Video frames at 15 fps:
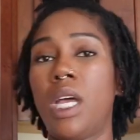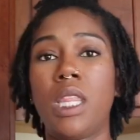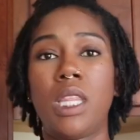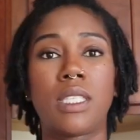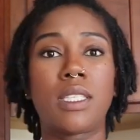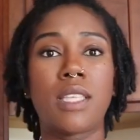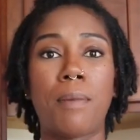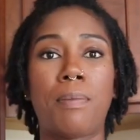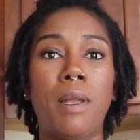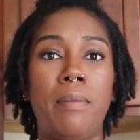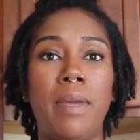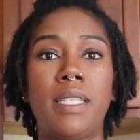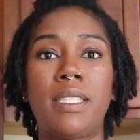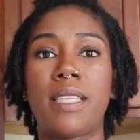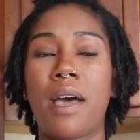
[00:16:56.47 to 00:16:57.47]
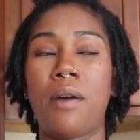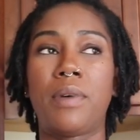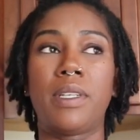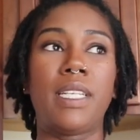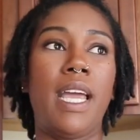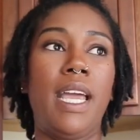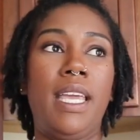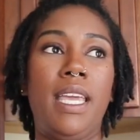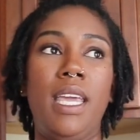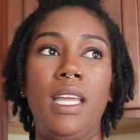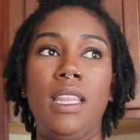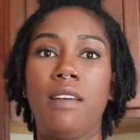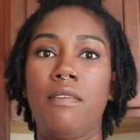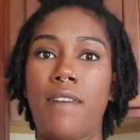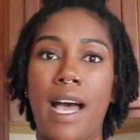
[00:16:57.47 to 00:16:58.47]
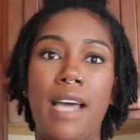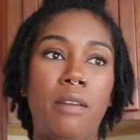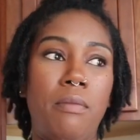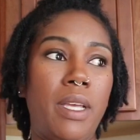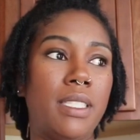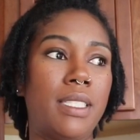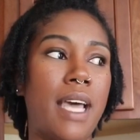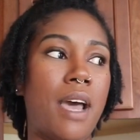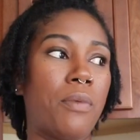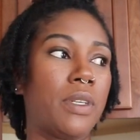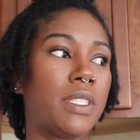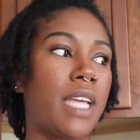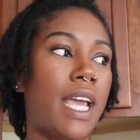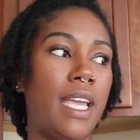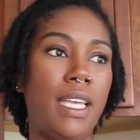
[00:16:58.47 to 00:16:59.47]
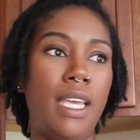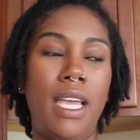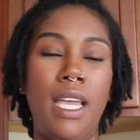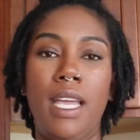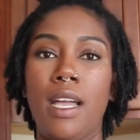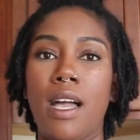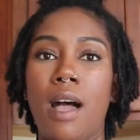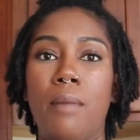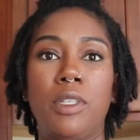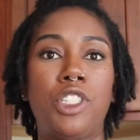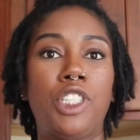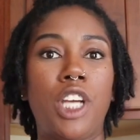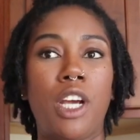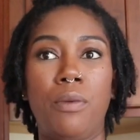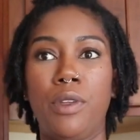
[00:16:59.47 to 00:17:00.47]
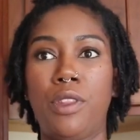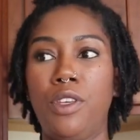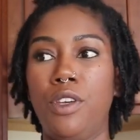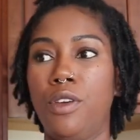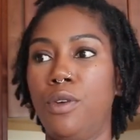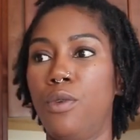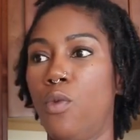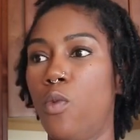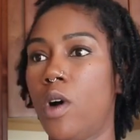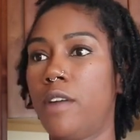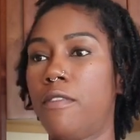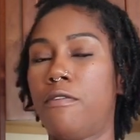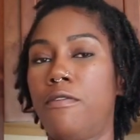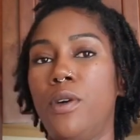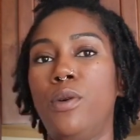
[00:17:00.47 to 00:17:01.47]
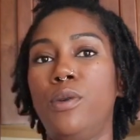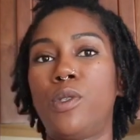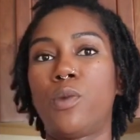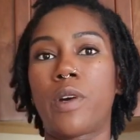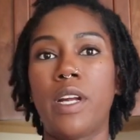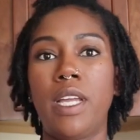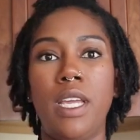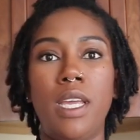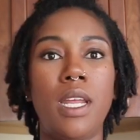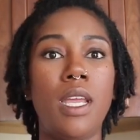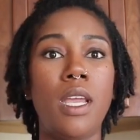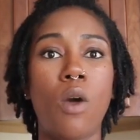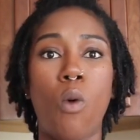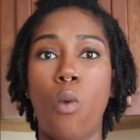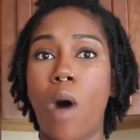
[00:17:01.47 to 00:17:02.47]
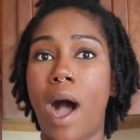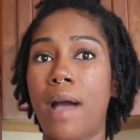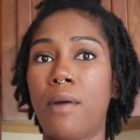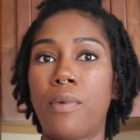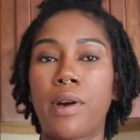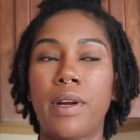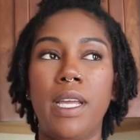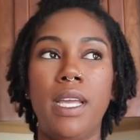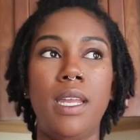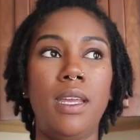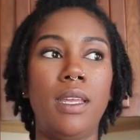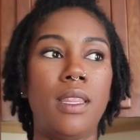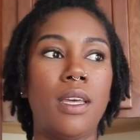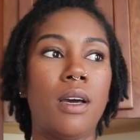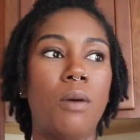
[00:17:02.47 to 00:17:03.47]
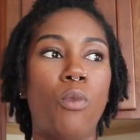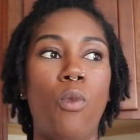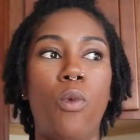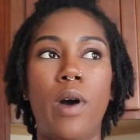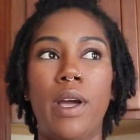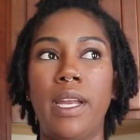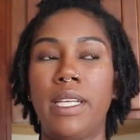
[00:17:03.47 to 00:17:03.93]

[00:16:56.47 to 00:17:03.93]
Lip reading: the supplements that we're taking, the vitamins that we're taking. I'm gonna share with you what foods we're eating, why we're eating them, what